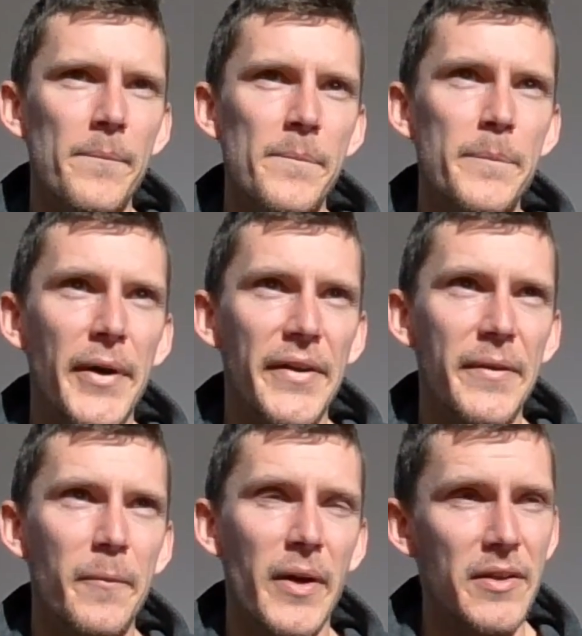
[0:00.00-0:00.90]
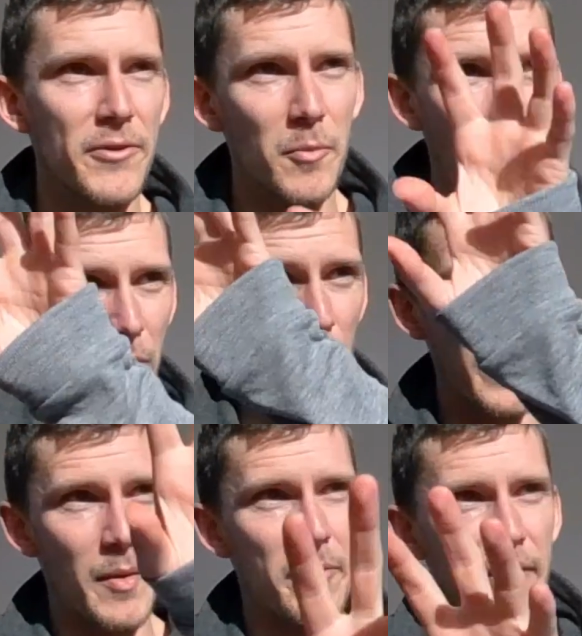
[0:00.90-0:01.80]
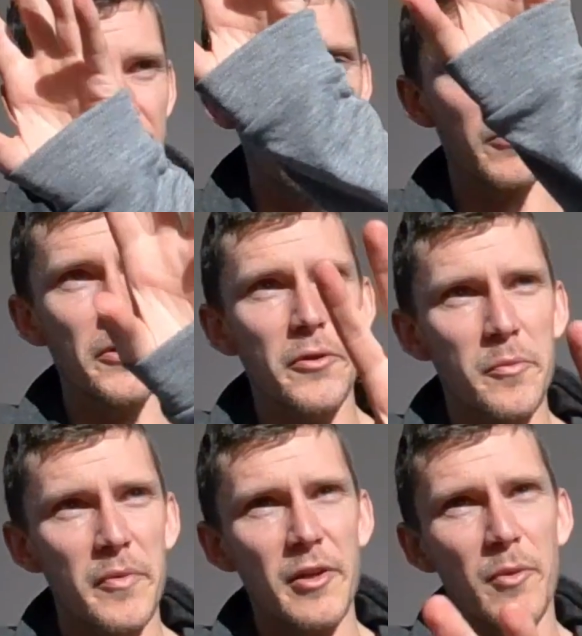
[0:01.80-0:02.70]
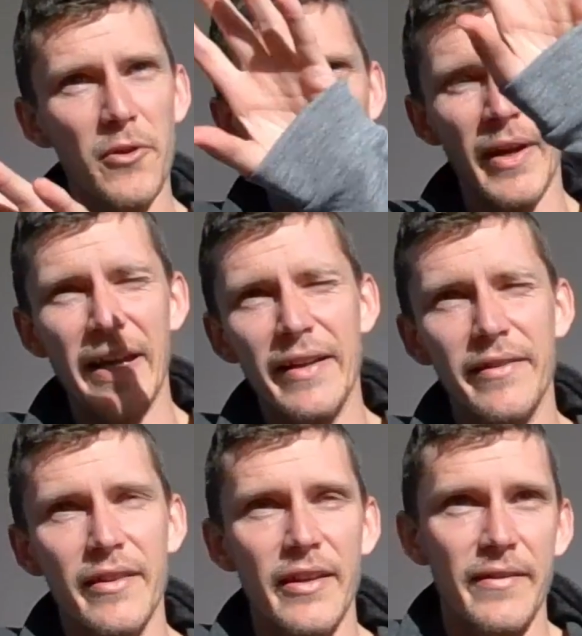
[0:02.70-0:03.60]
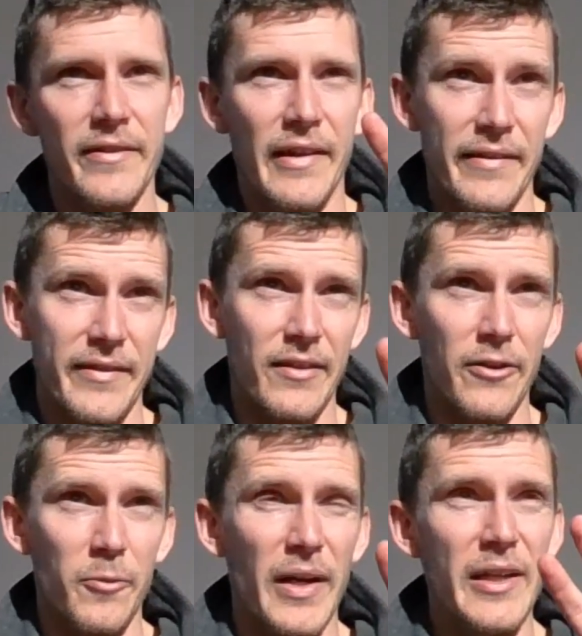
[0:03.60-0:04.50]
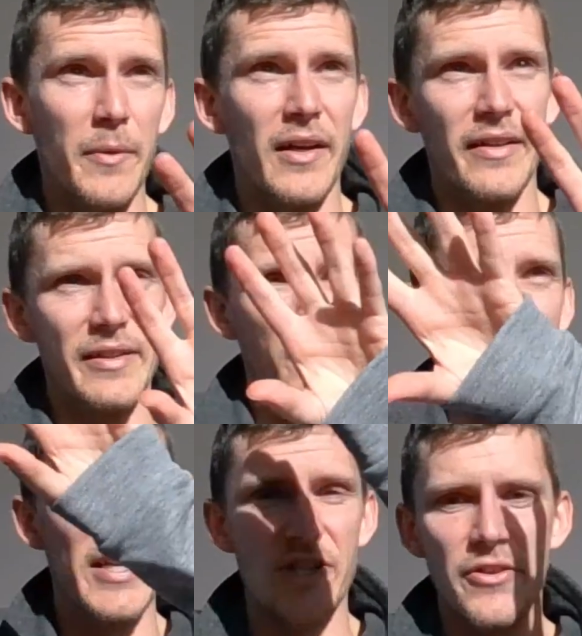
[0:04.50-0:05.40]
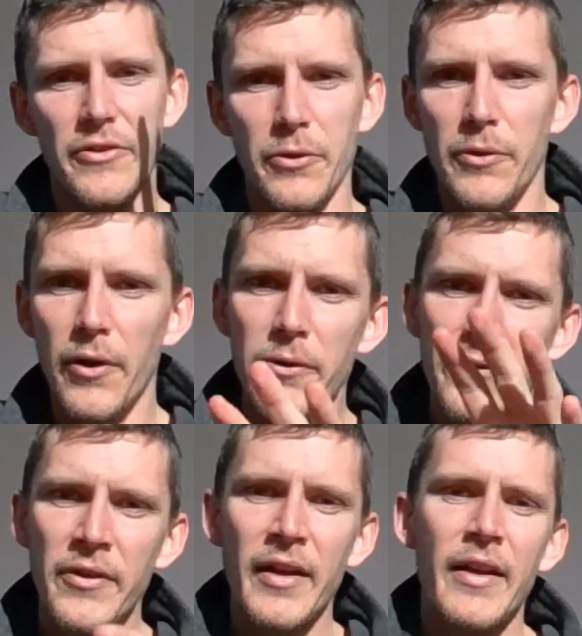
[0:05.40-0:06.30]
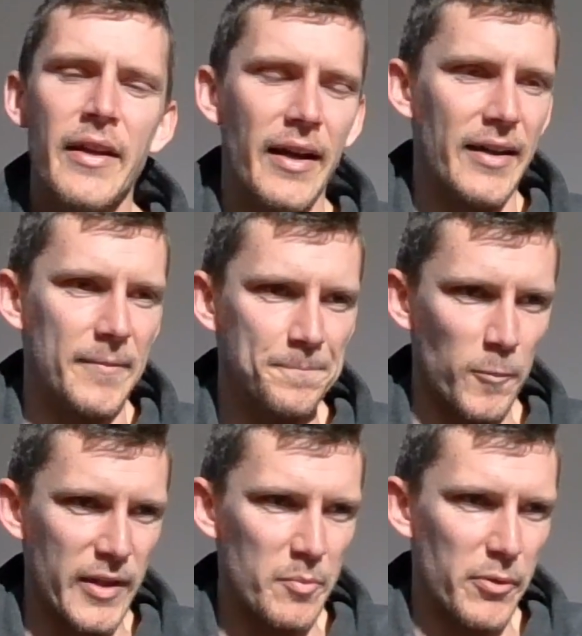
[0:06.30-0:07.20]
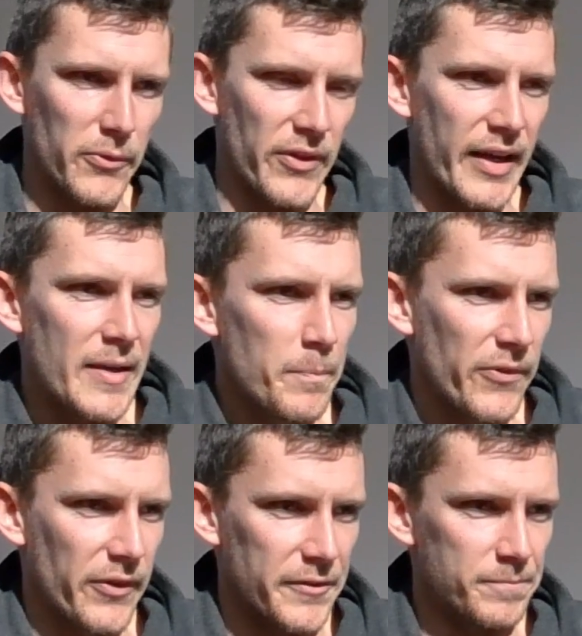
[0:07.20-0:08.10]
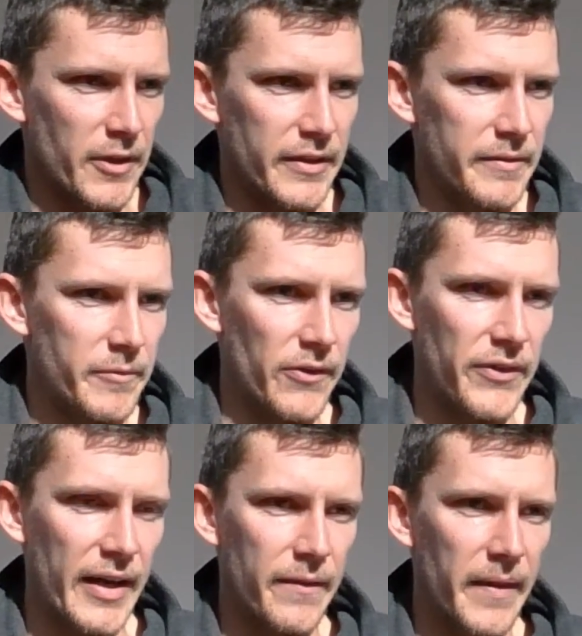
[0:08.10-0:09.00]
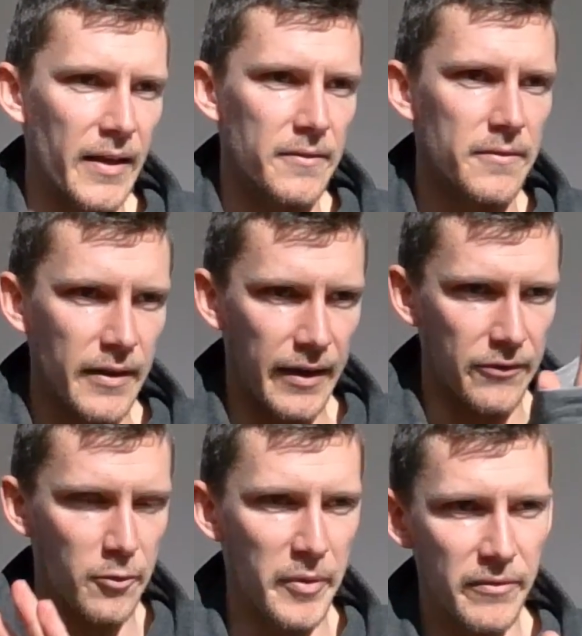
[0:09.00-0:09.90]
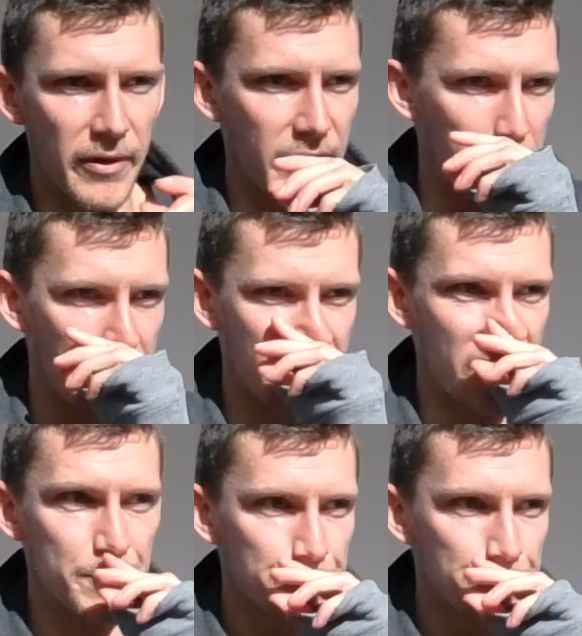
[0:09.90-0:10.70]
But when you've got more than one upgrade in a room and more than one exit, it's nice to know where you are in relation to those when you pause the game. So I just added that extra bit of variability.